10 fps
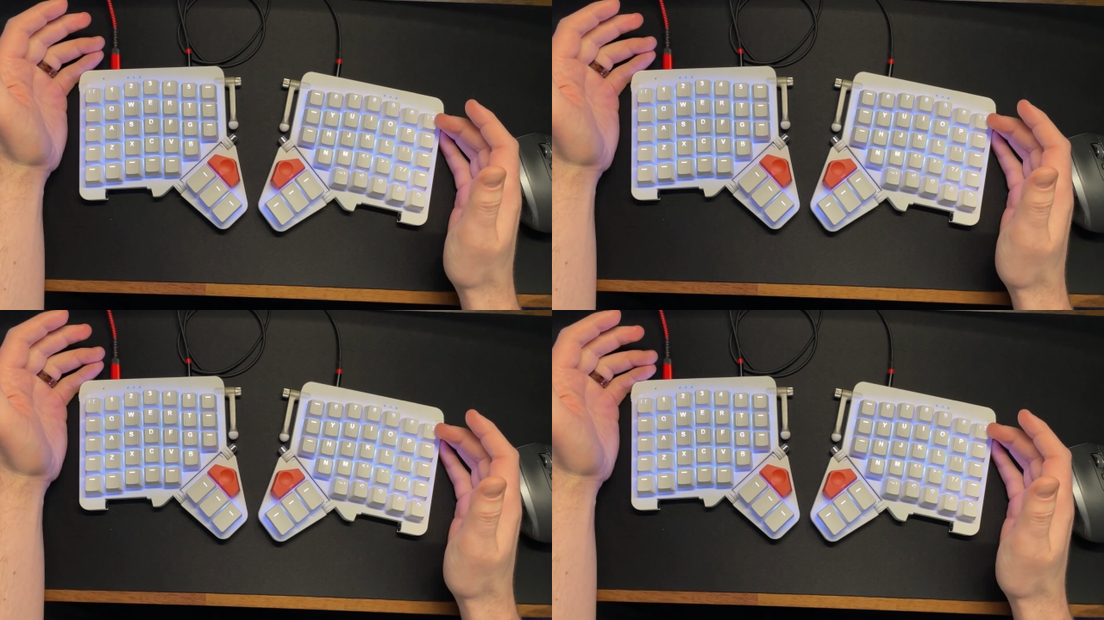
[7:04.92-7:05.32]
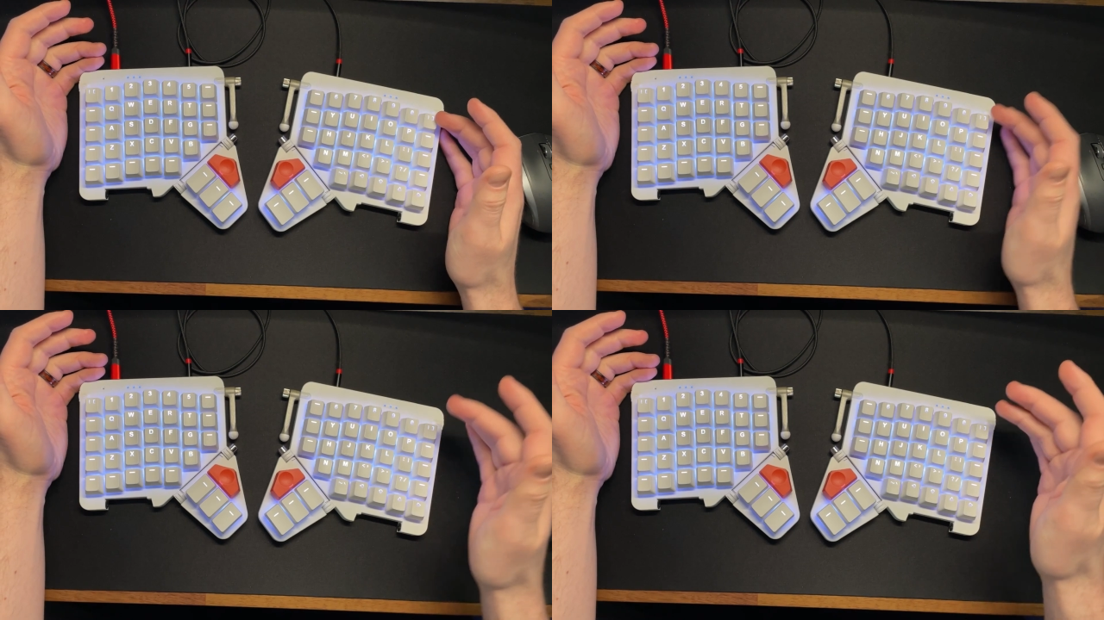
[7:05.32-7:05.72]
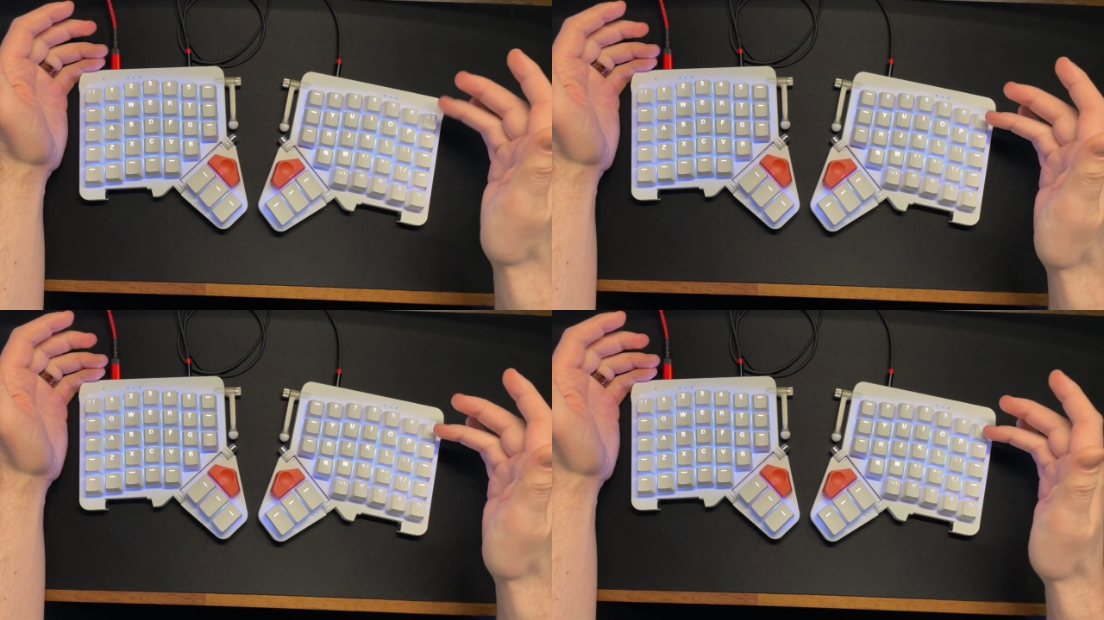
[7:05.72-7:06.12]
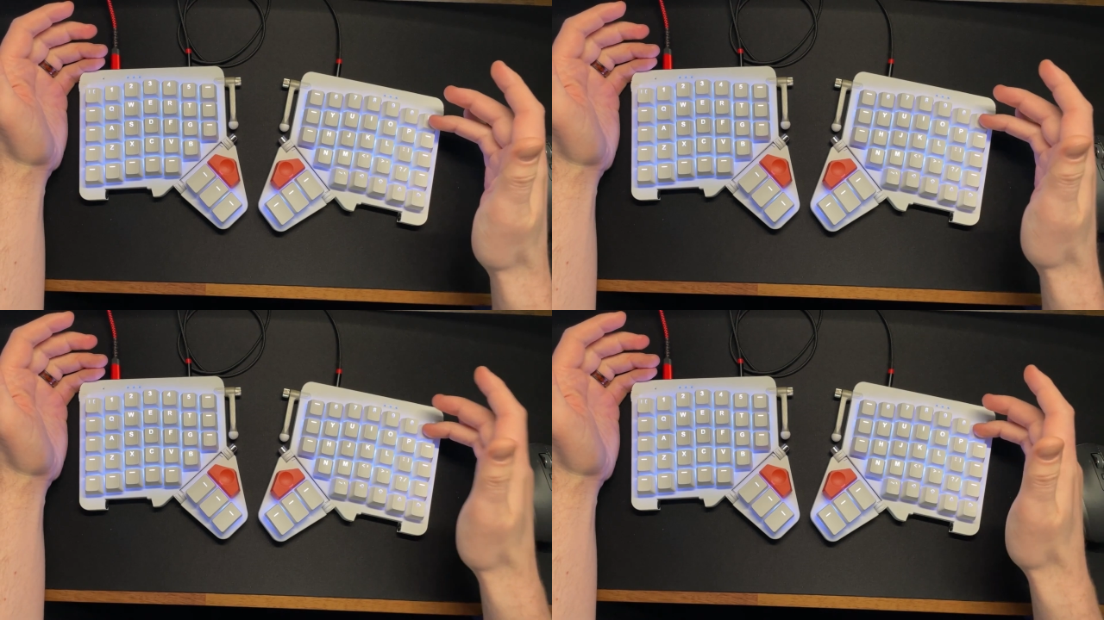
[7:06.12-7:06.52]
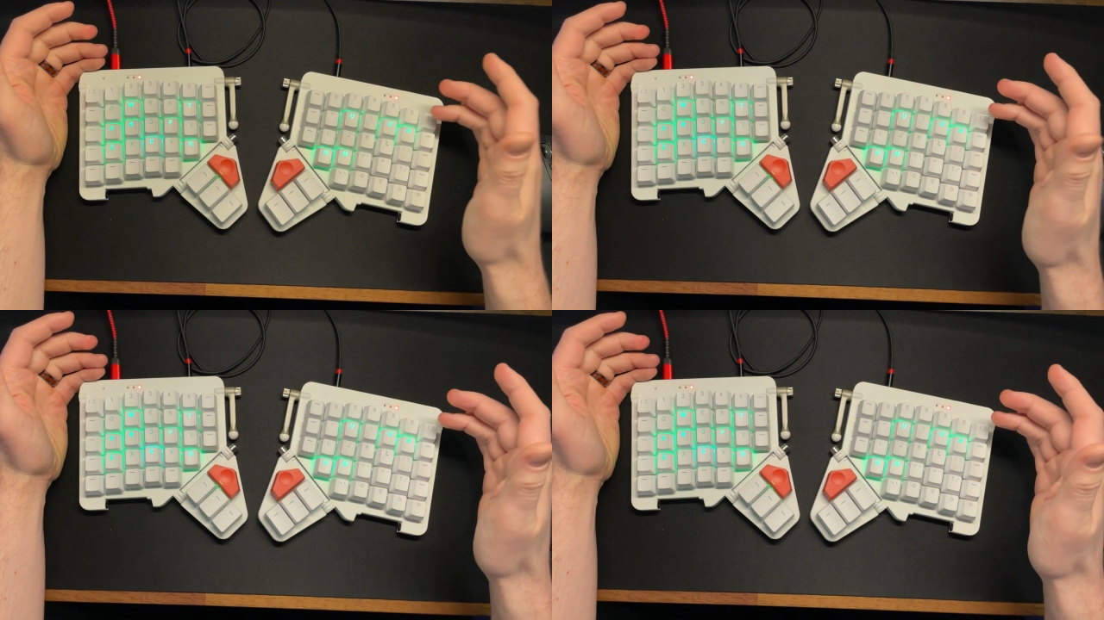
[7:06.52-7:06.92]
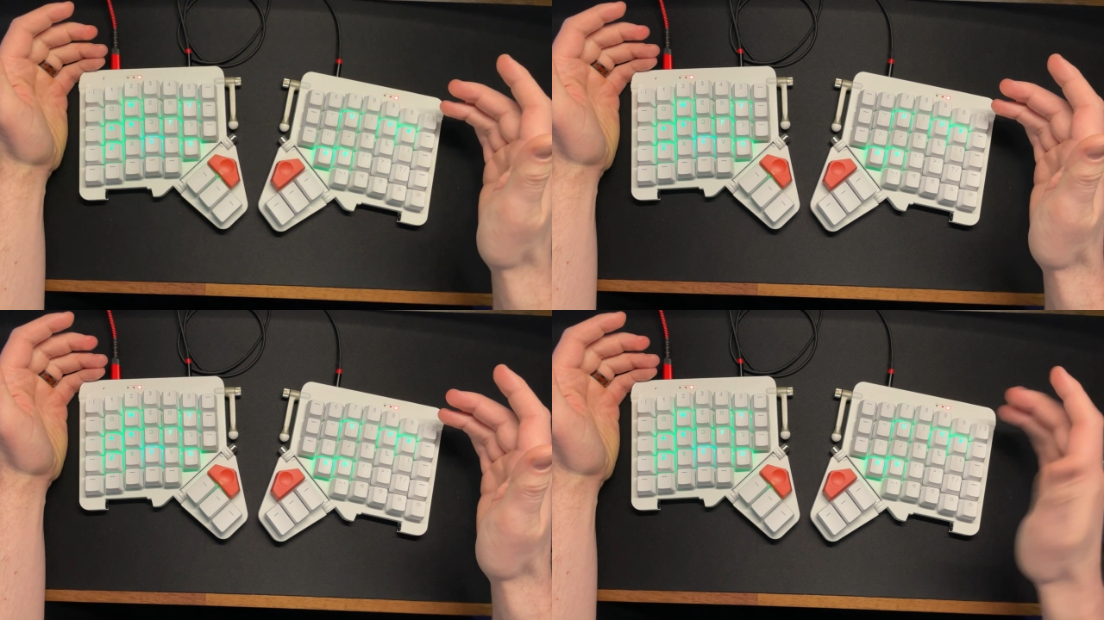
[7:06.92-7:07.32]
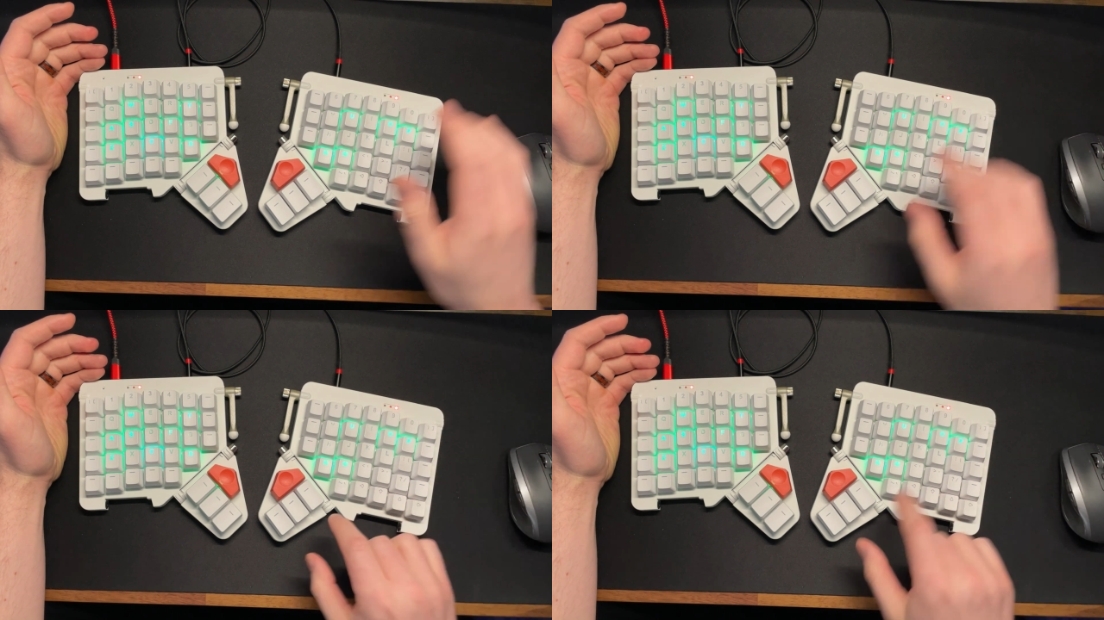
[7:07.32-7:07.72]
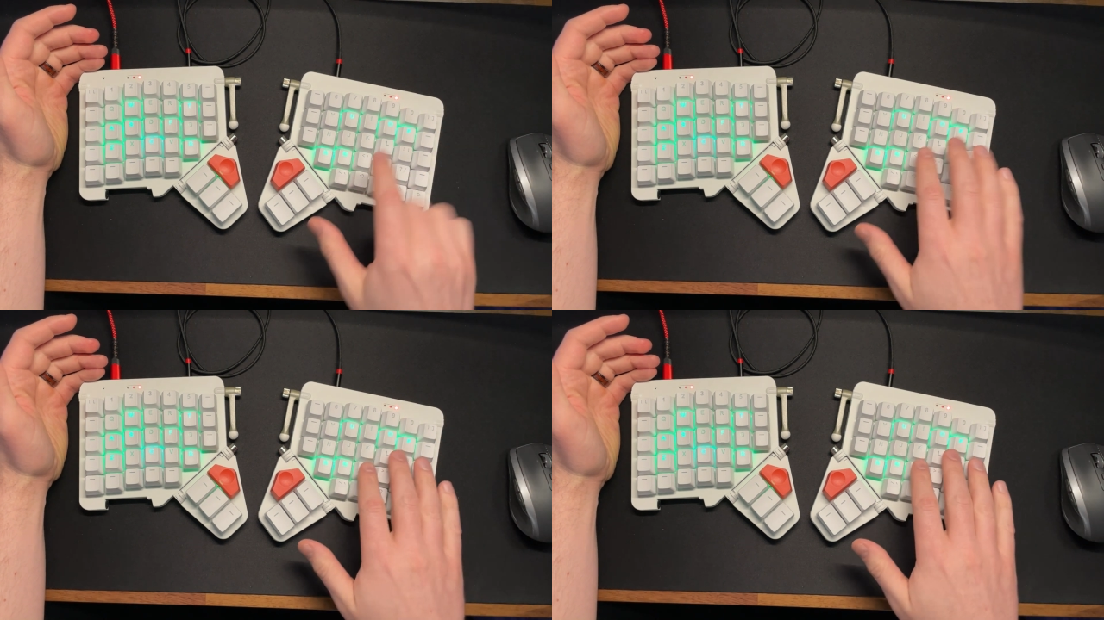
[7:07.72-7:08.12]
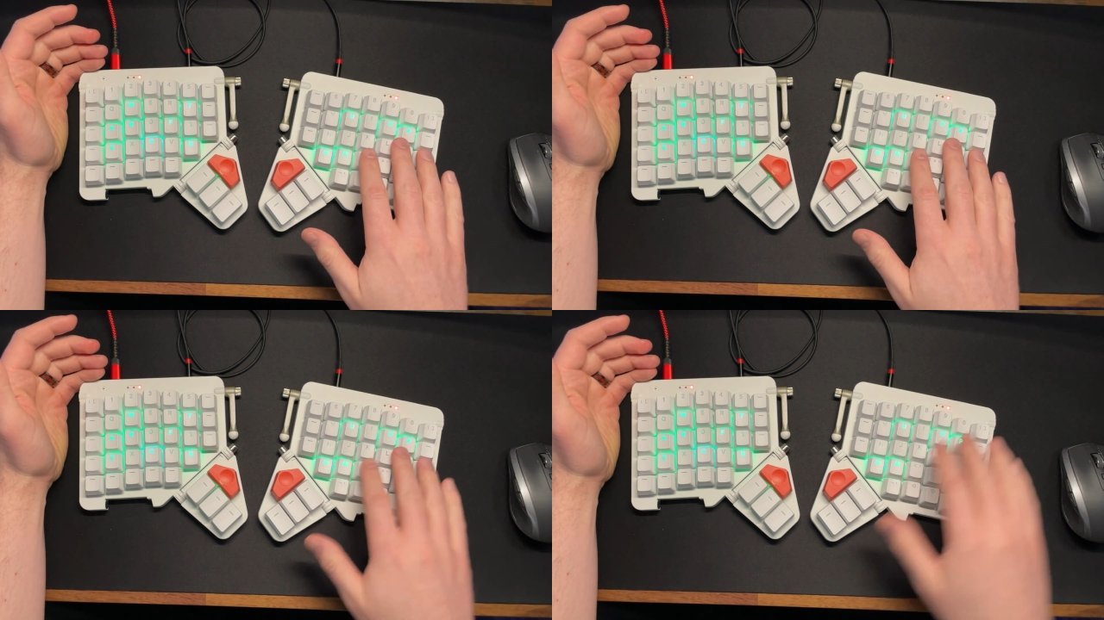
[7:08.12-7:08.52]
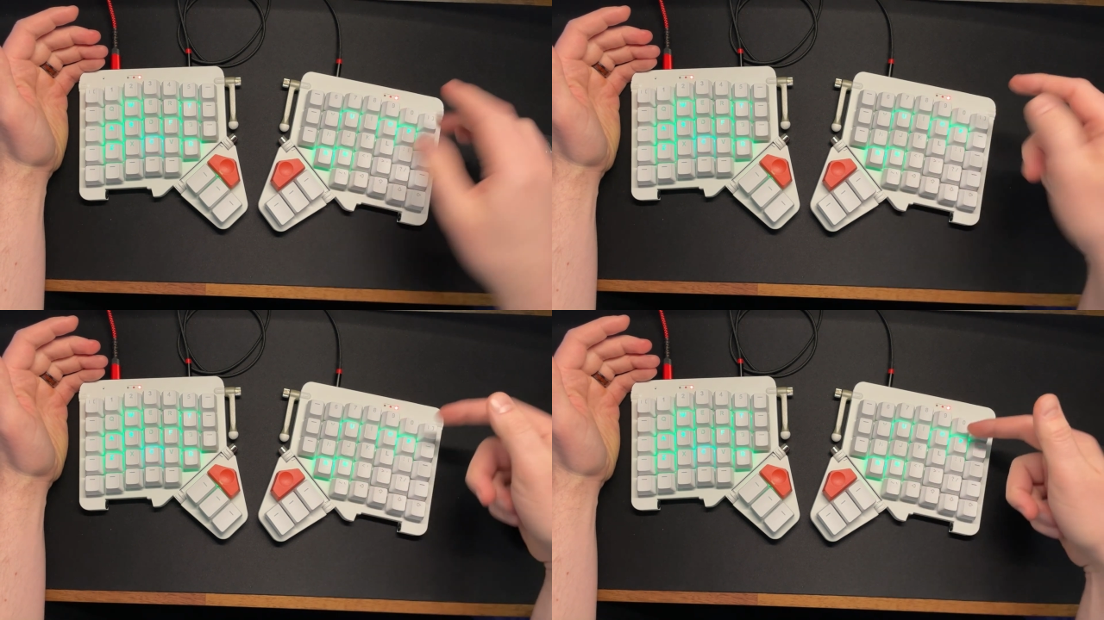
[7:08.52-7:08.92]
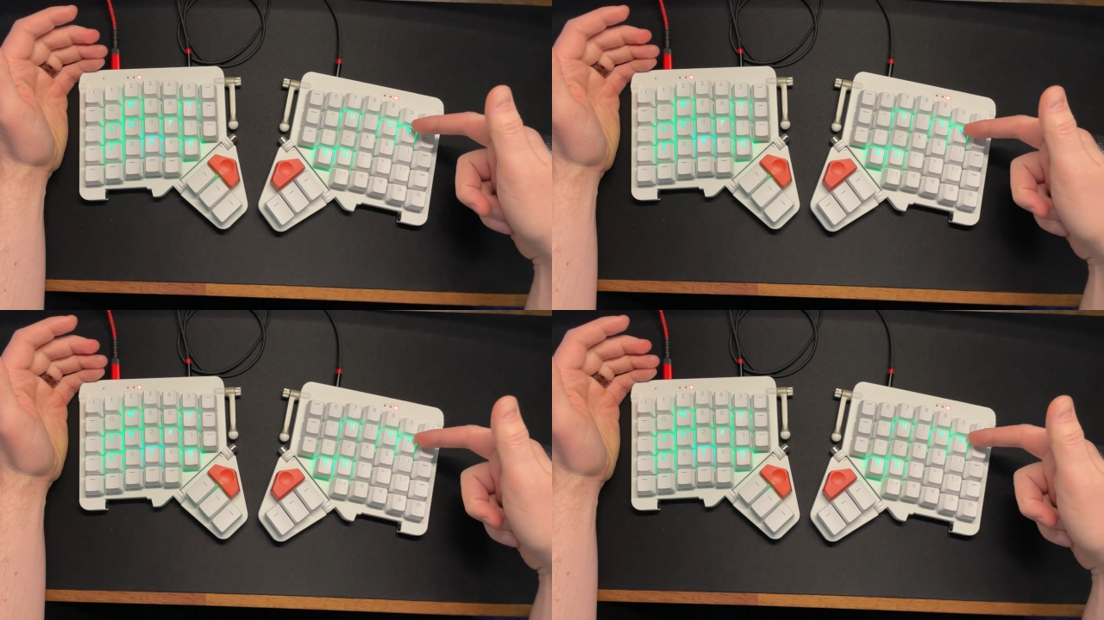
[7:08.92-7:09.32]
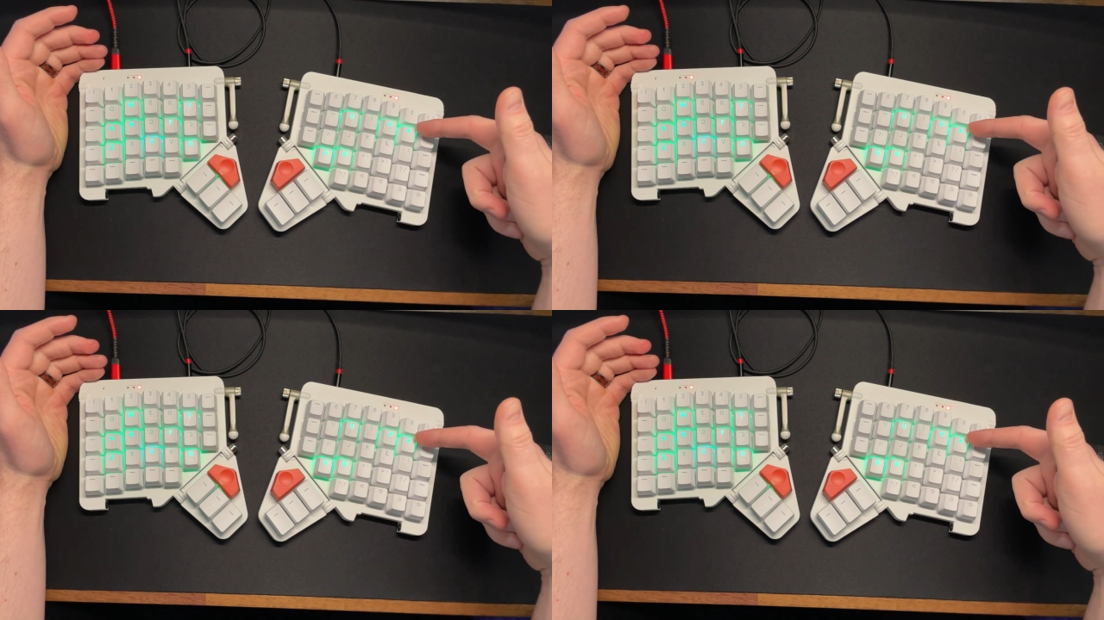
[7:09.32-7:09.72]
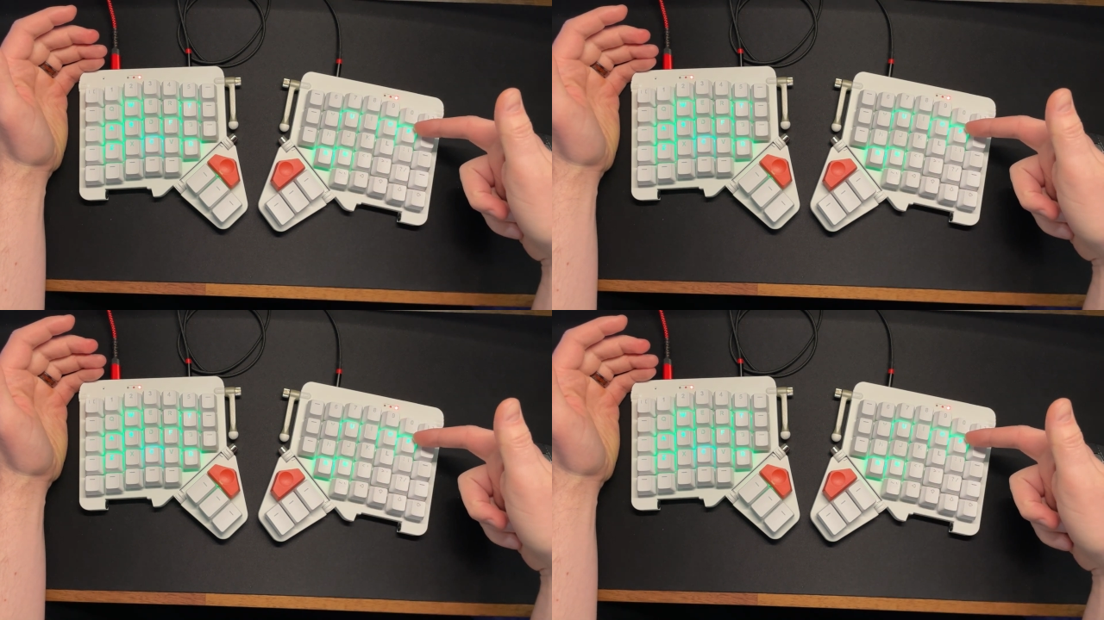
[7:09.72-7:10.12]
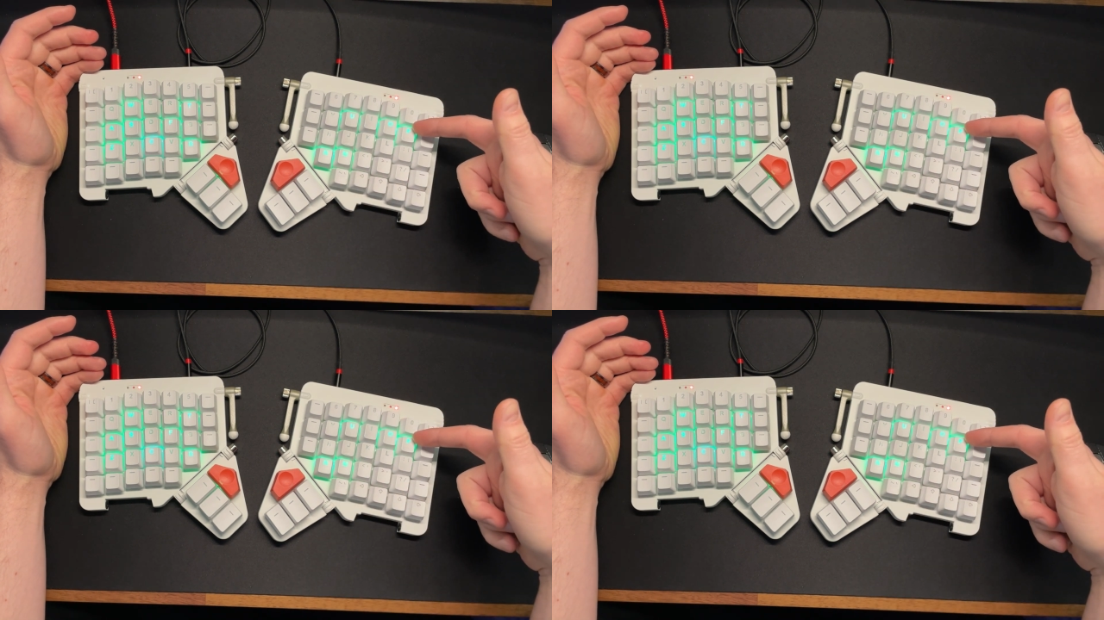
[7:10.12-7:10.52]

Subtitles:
(no speaker visible)